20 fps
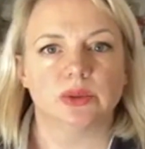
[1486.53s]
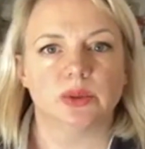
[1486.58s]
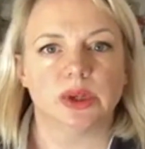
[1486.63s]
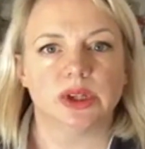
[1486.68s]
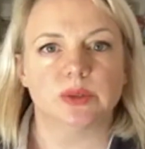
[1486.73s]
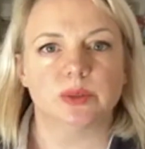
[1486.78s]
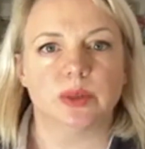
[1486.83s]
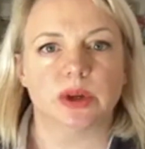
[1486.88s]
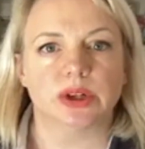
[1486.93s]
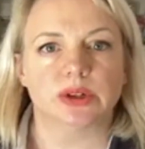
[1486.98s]

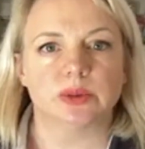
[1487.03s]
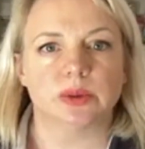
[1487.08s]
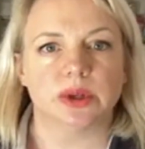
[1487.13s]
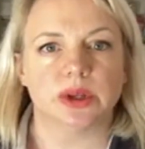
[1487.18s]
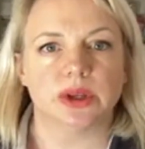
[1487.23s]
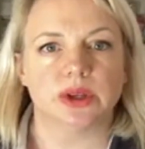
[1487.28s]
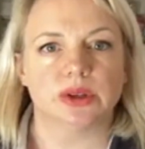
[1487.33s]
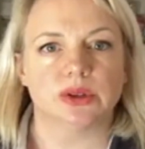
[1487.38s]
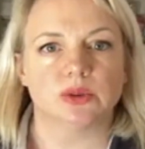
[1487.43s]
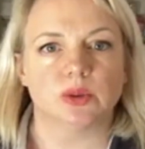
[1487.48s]
Which brush will
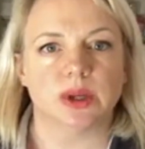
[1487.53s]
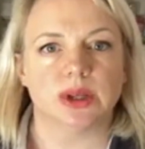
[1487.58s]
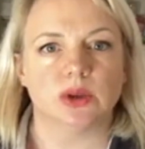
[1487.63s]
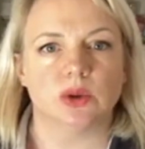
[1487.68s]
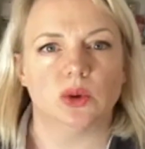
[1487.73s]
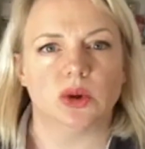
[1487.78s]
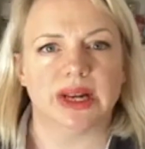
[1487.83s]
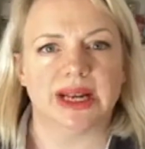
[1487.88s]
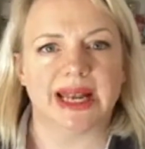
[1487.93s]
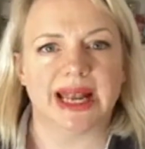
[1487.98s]
you use with
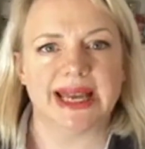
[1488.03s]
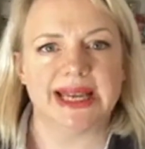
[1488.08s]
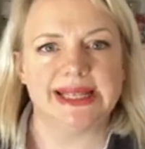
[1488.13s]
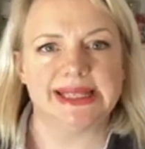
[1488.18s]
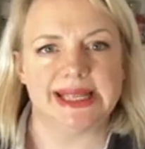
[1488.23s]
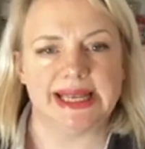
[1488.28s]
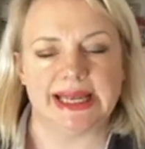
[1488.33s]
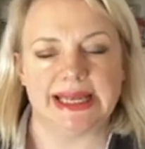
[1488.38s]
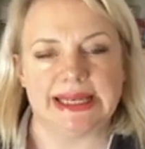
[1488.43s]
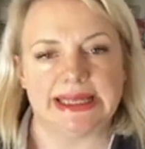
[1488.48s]
your
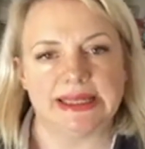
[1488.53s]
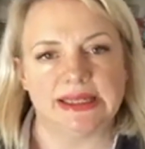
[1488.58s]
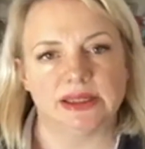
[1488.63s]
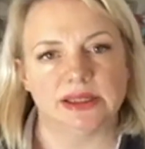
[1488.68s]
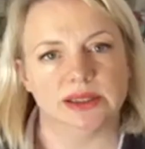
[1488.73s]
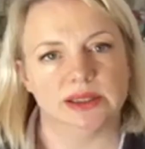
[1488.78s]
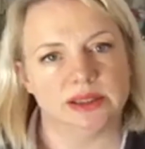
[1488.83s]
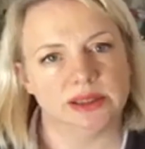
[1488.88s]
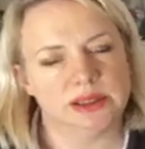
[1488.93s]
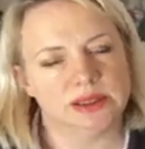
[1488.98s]
glazing?
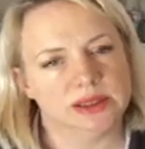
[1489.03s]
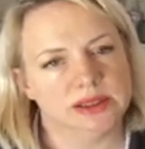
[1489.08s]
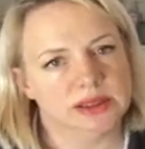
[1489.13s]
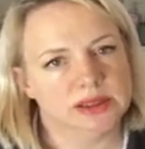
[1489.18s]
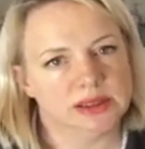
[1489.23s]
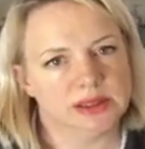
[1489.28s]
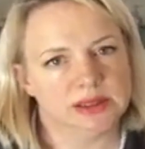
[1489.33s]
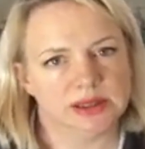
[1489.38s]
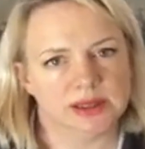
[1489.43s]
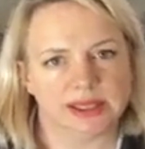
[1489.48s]

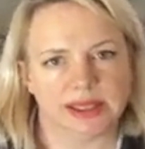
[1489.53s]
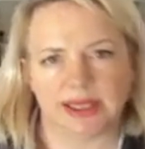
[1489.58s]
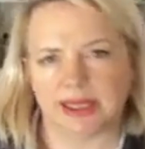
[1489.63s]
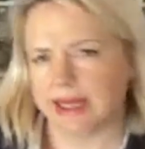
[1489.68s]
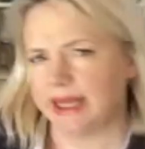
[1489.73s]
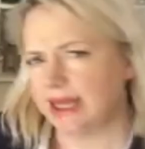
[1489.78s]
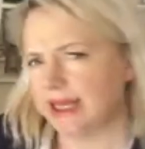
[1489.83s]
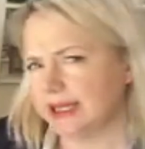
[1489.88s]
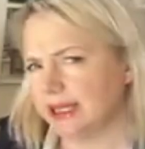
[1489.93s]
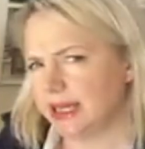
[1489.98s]

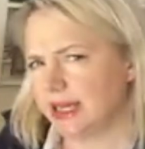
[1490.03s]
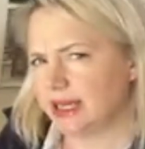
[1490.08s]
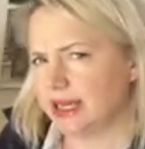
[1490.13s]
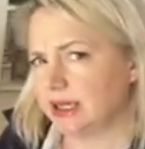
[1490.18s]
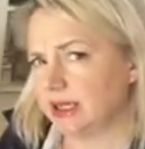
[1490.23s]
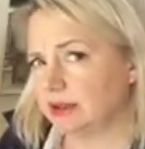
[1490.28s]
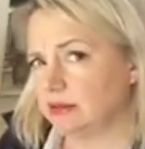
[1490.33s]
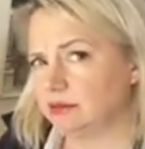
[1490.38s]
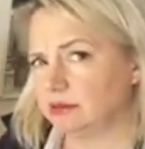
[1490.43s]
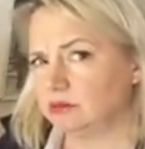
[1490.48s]

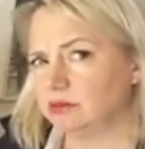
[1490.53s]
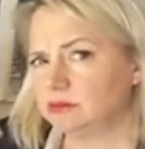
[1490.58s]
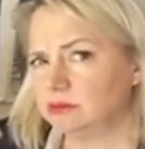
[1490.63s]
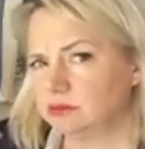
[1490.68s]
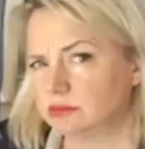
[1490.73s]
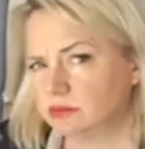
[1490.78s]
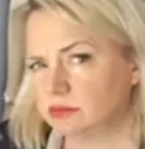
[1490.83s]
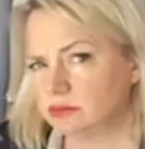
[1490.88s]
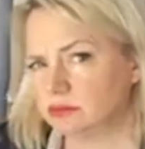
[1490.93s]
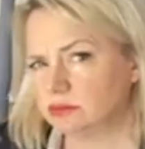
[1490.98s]
Glazing?
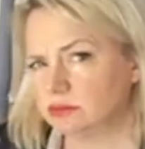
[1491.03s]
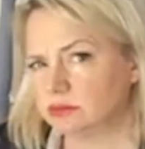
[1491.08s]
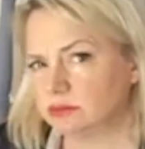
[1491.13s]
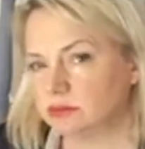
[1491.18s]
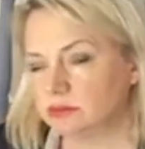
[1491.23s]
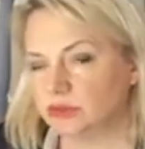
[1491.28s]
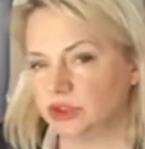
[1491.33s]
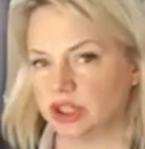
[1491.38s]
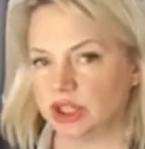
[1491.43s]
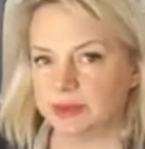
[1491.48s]

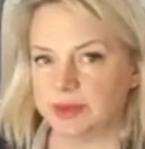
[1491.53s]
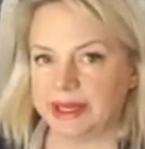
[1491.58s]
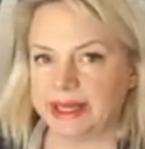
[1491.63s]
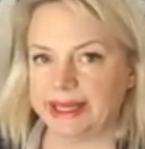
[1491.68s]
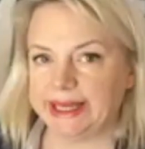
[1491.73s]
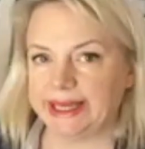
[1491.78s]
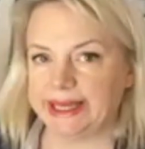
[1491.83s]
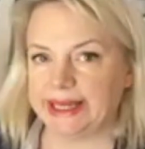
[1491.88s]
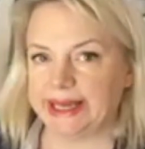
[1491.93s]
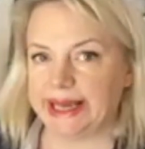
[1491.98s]
Do you
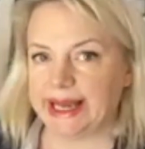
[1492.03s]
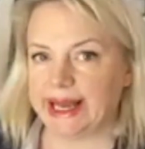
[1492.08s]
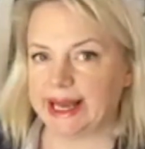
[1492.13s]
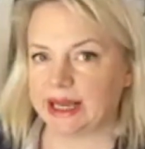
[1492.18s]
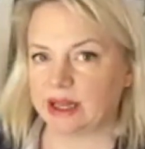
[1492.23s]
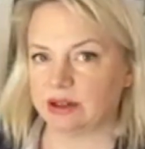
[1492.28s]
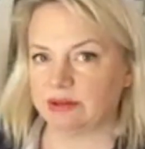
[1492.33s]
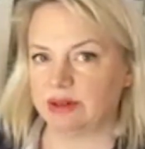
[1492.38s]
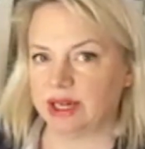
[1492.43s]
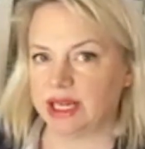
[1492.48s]
mean
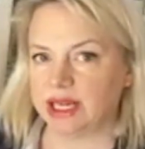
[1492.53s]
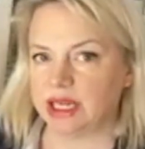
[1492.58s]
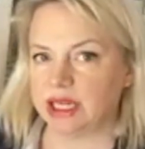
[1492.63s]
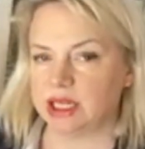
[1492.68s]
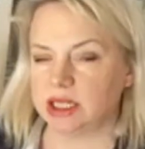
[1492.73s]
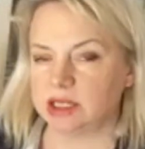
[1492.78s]
lacquering?